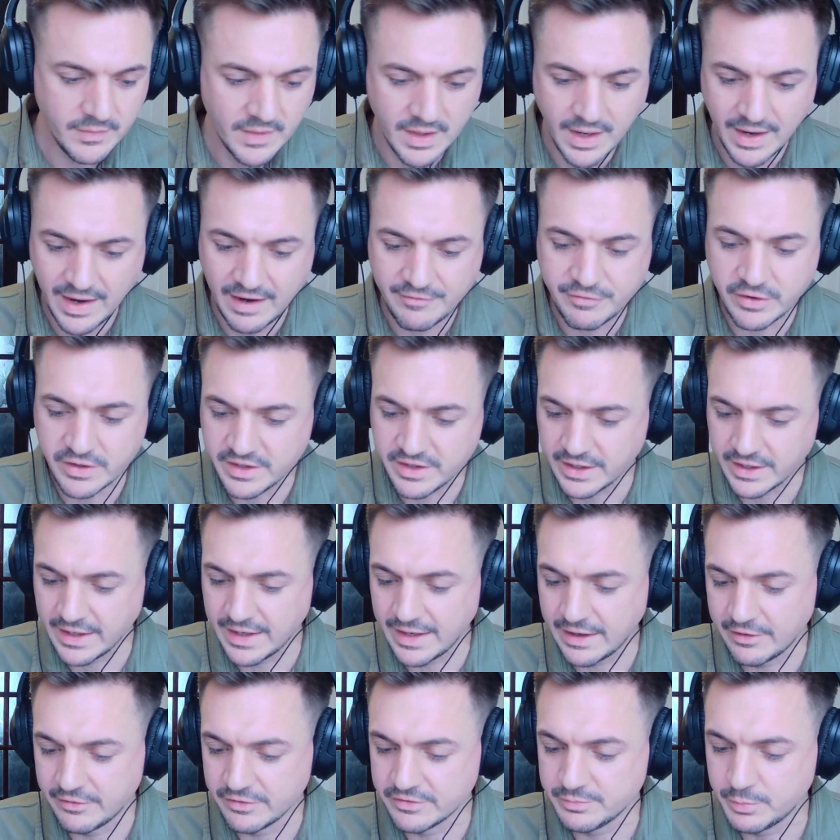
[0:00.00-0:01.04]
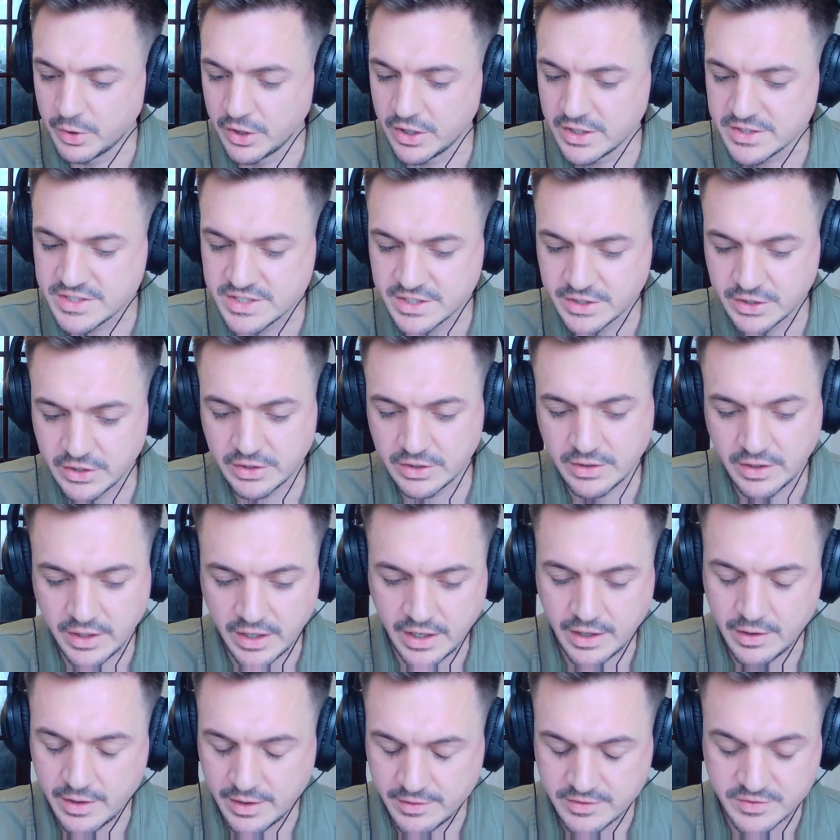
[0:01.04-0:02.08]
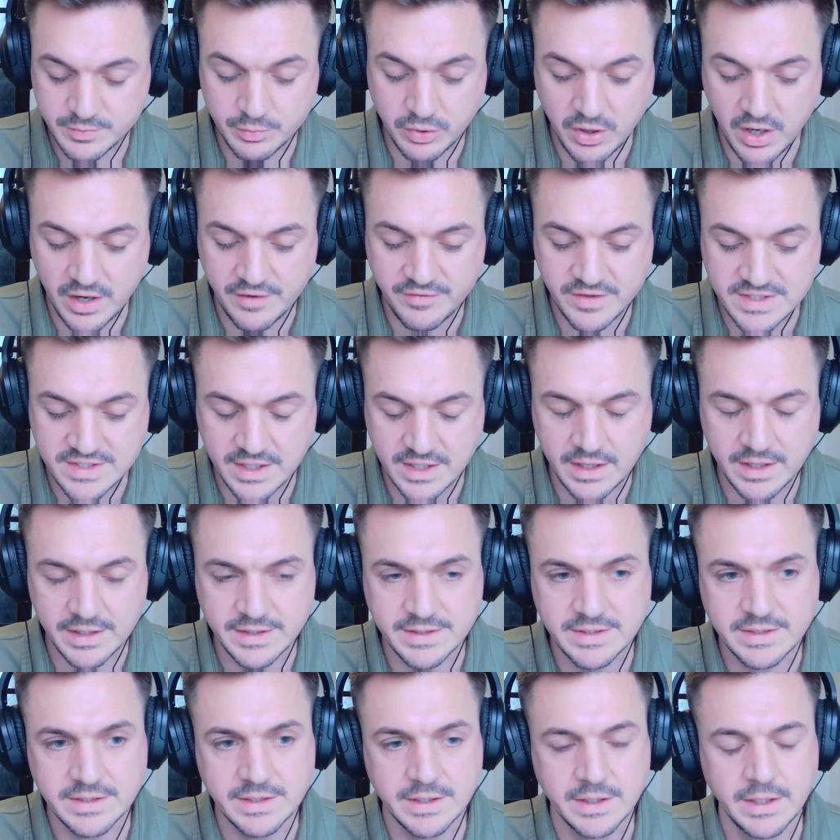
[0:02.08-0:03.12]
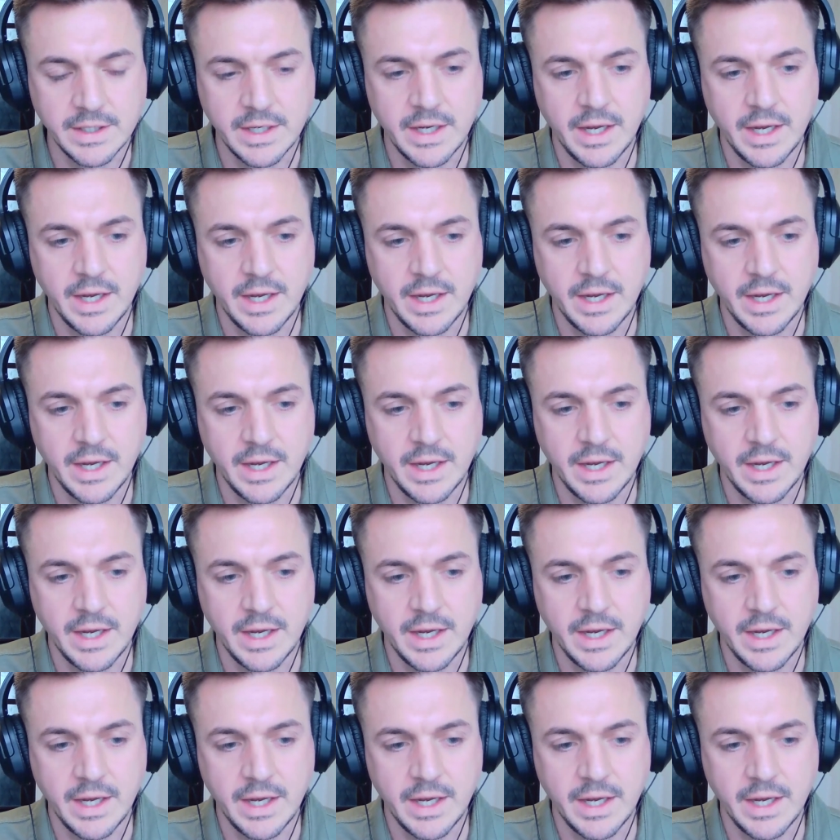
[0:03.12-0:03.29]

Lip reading: everything in there is personal, is privatized,